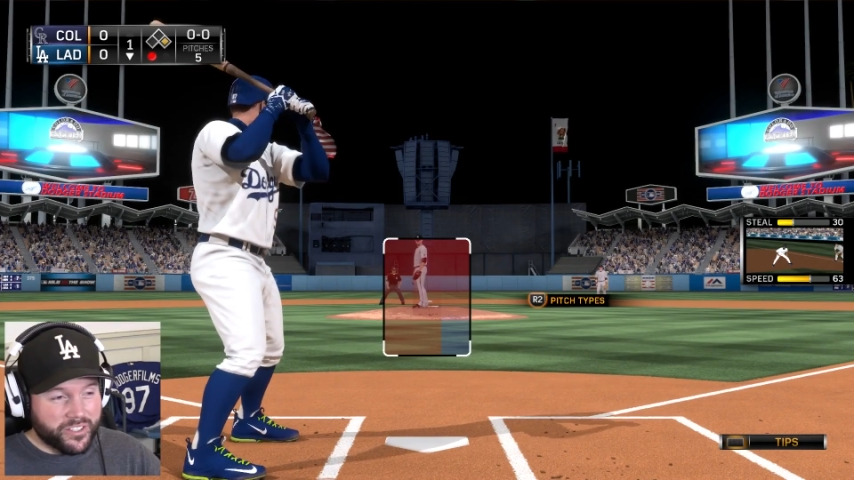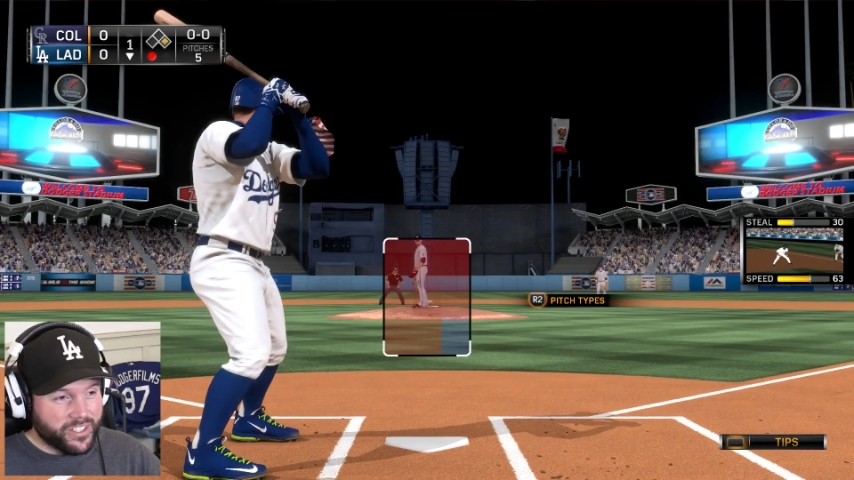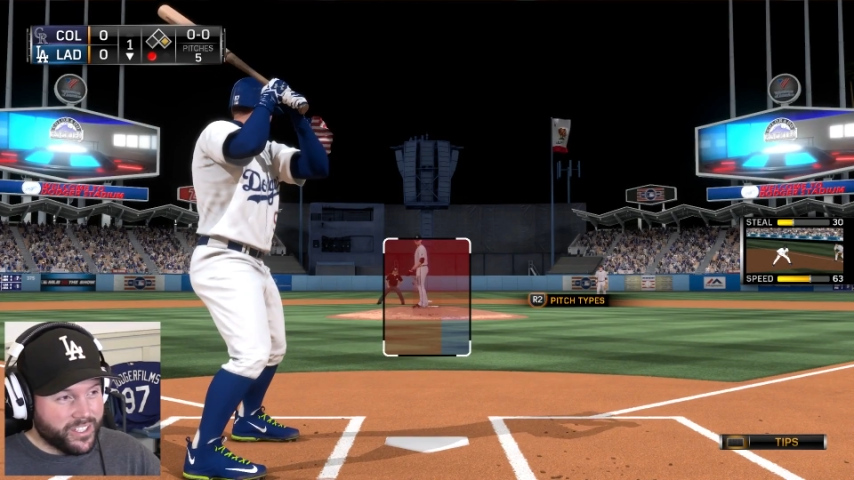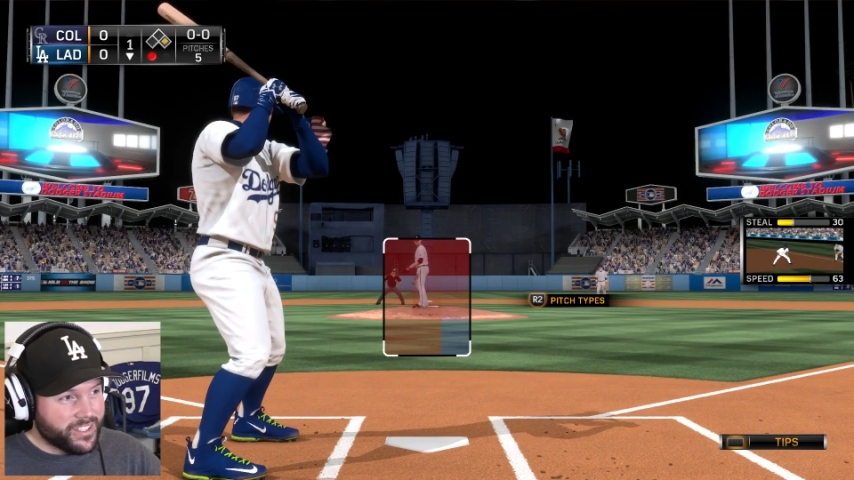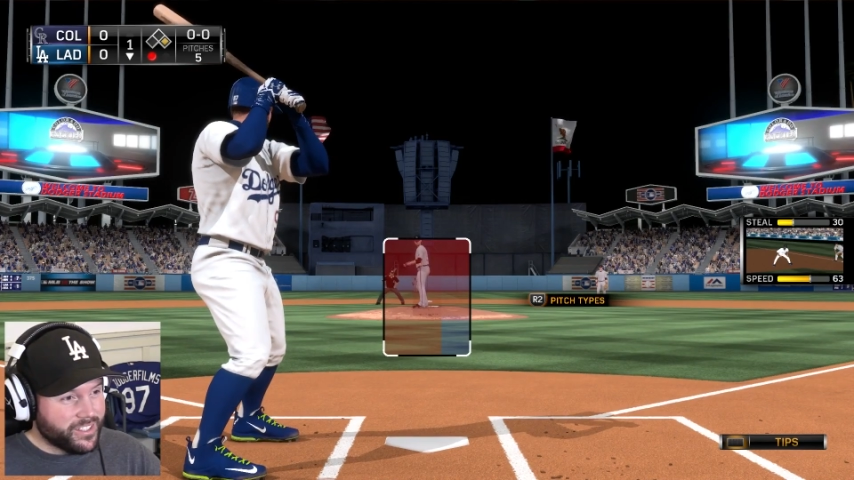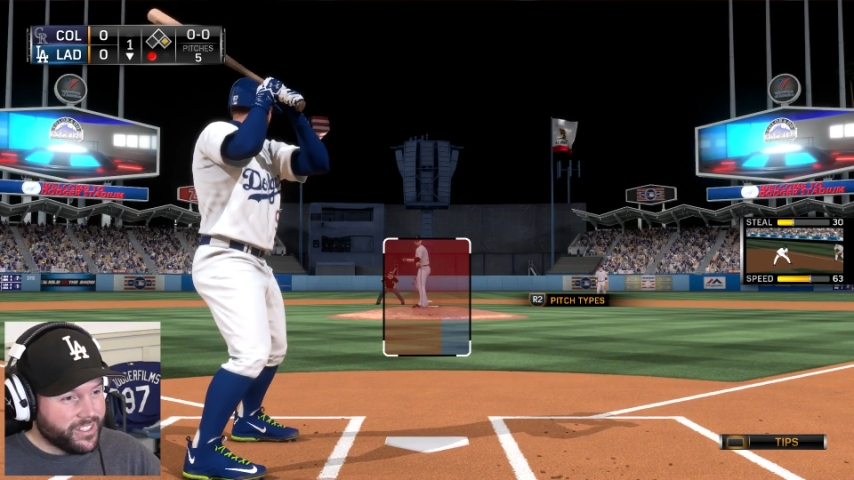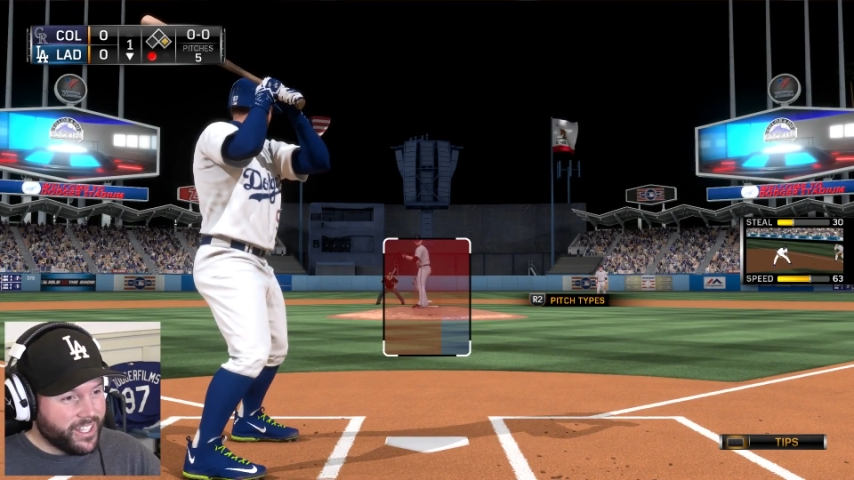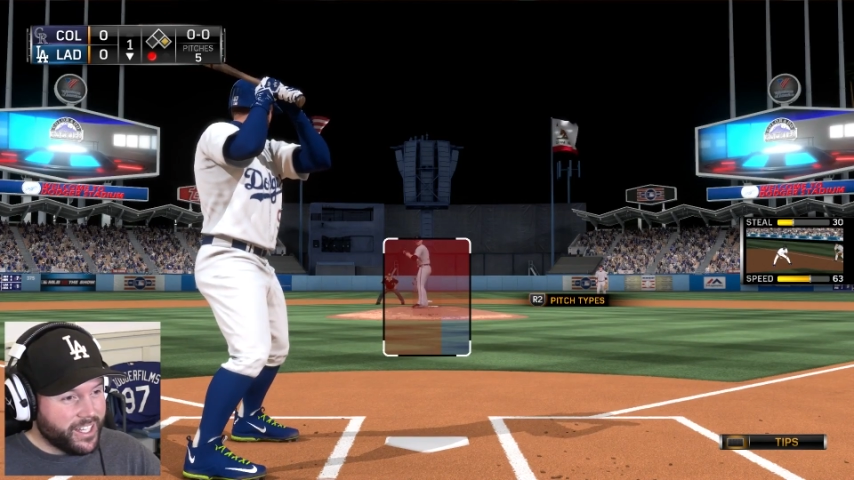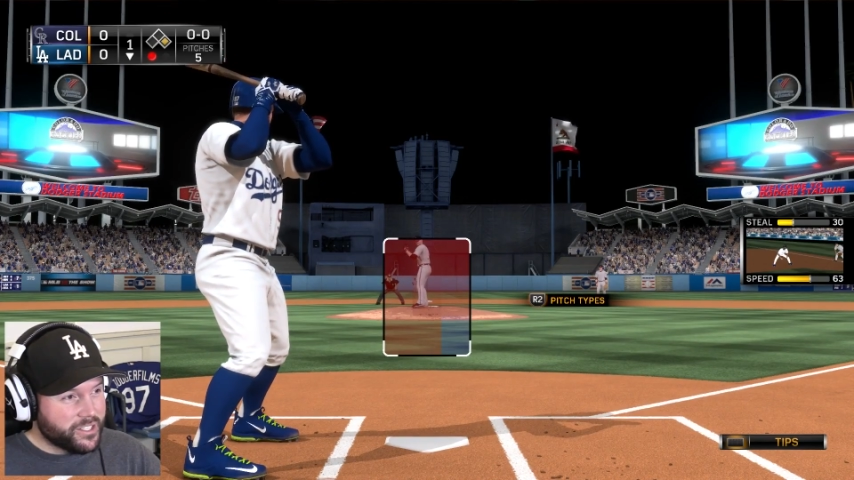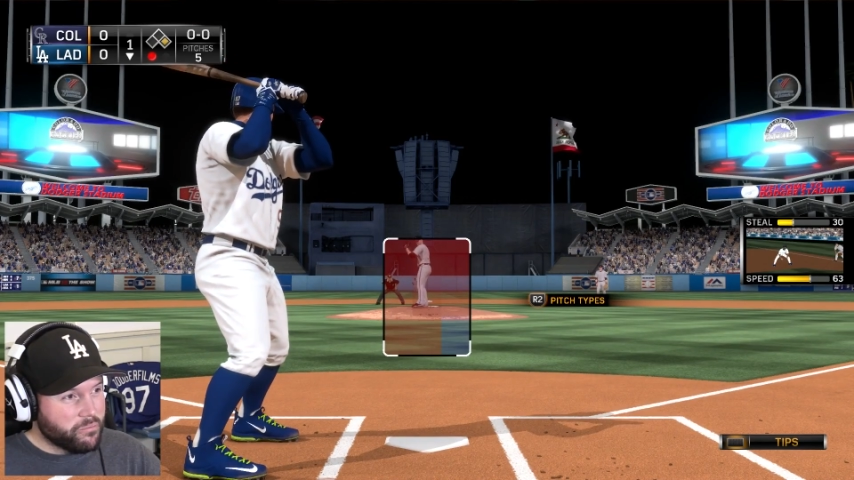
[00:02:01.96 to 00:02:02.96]
season, and
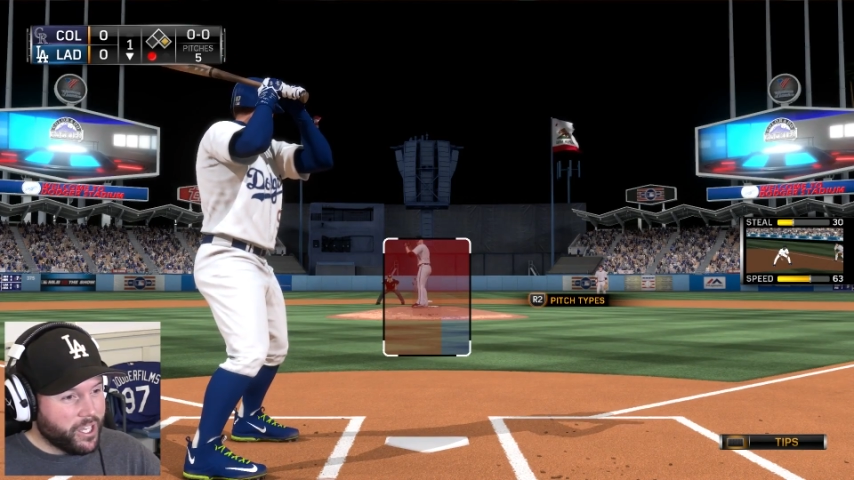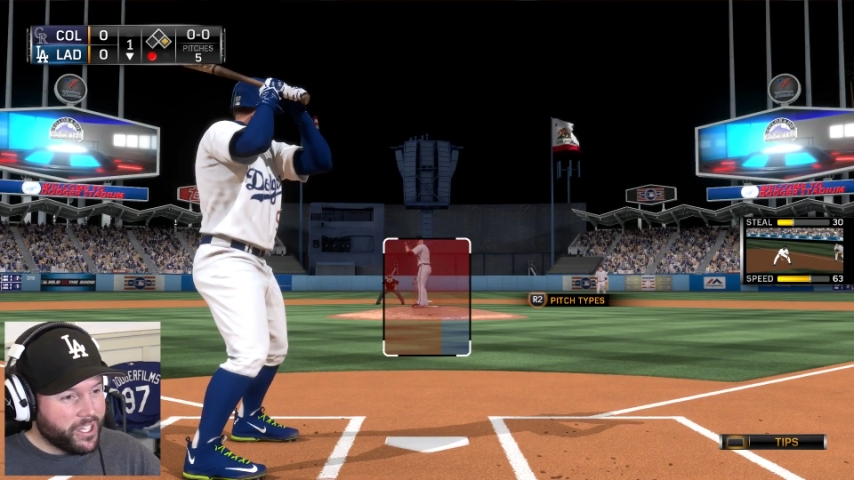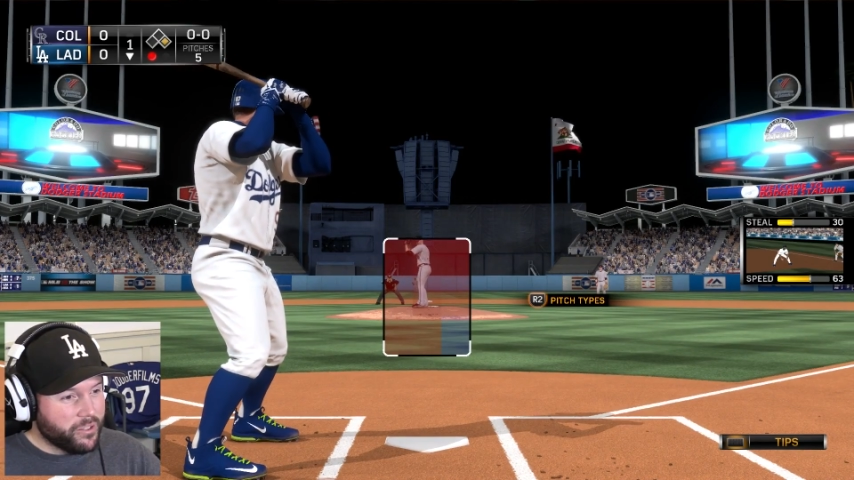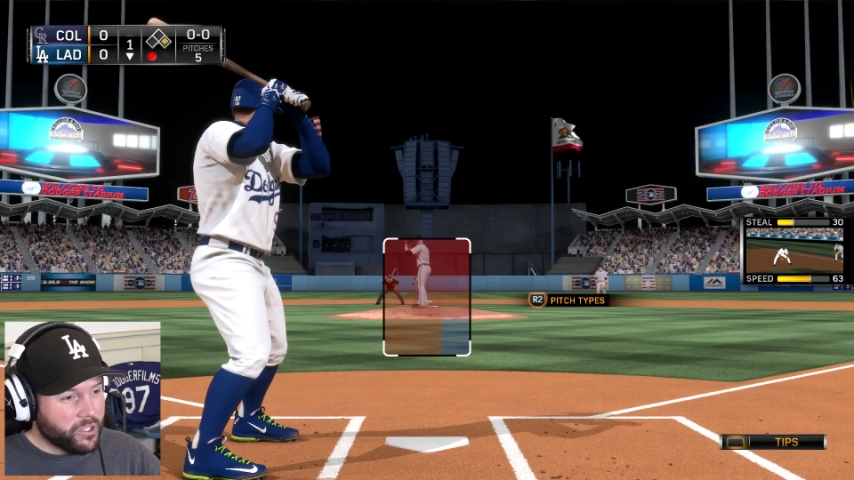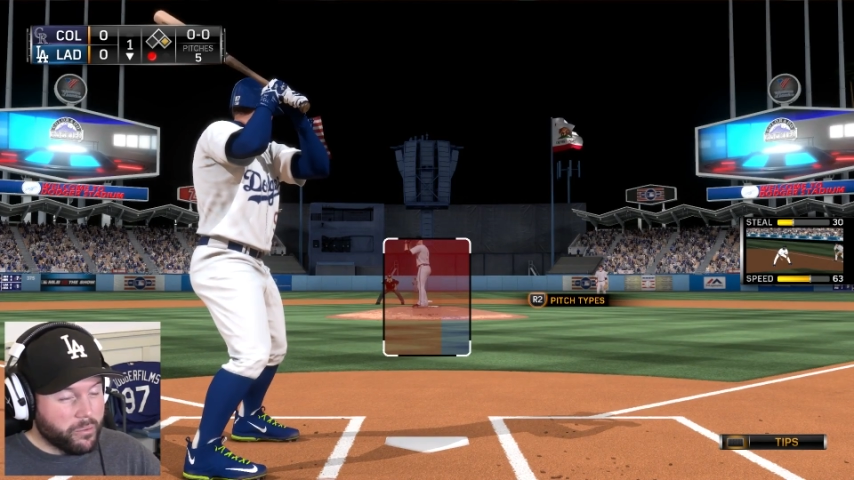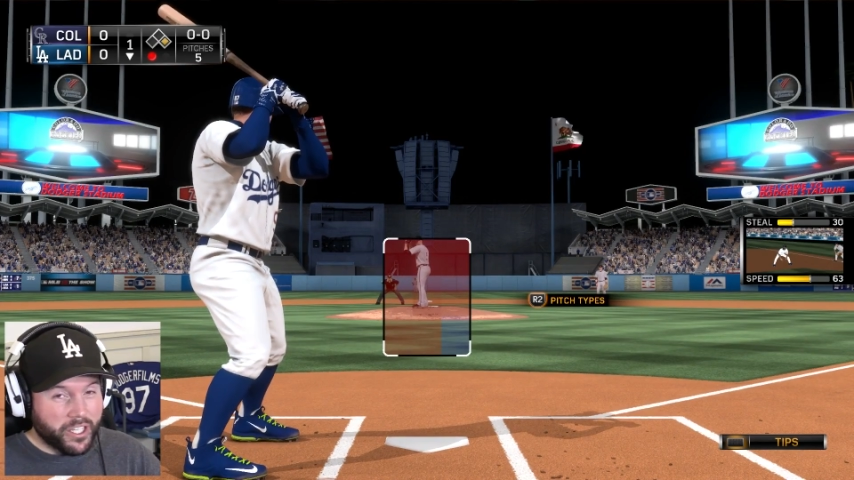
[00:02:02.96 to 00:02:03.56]
that is my one of my